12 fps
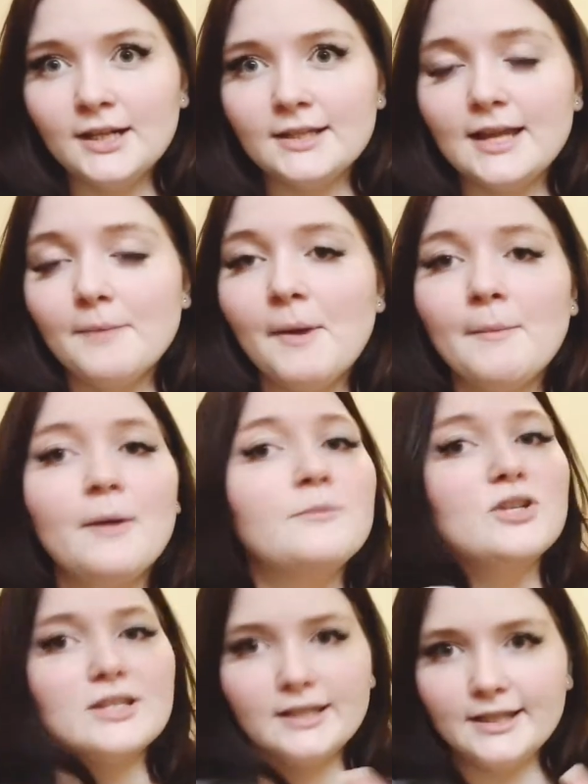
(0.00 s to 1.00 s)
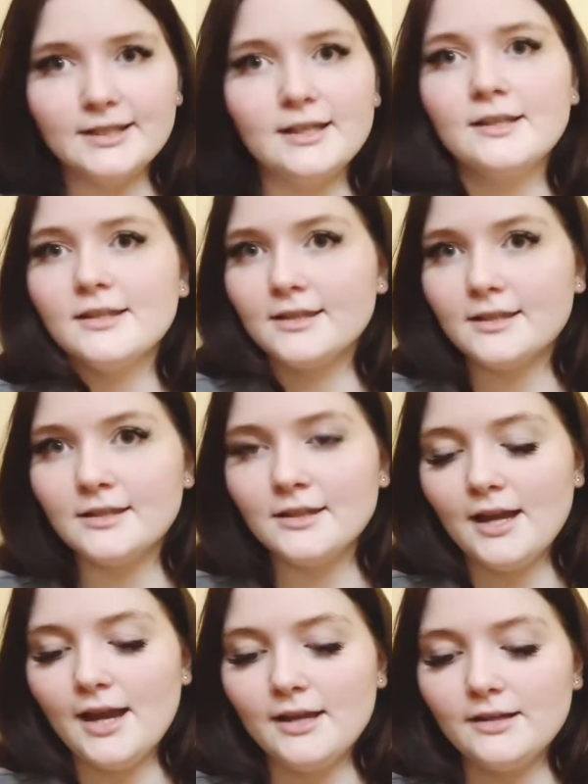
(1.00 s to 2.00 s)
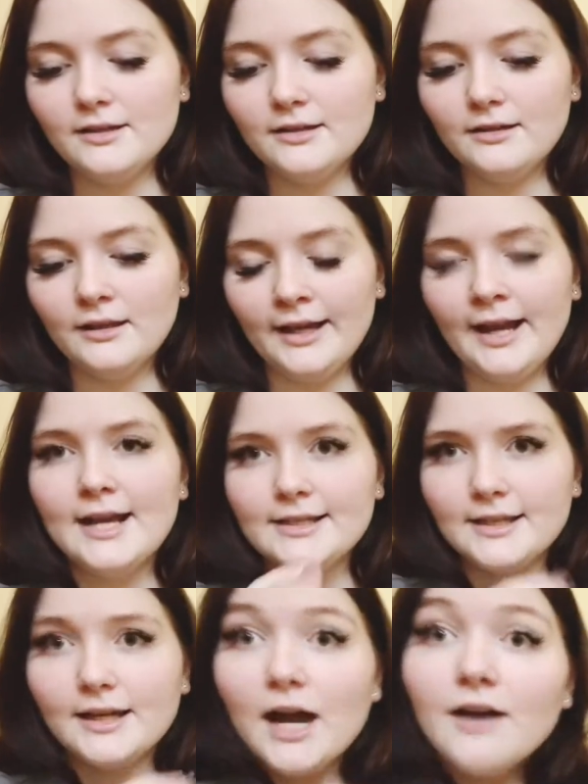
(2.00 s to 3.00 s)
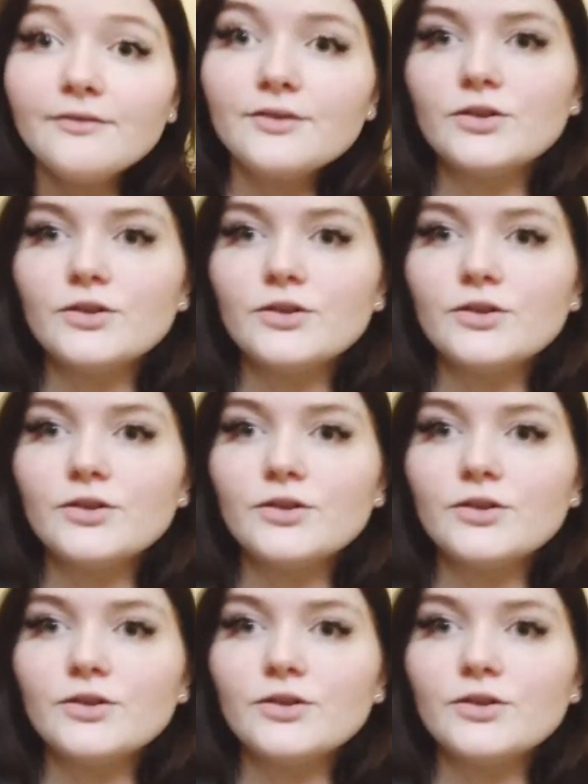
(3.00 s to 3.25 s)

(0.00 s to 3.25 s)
Instead, my mom just listens and like has the cuff.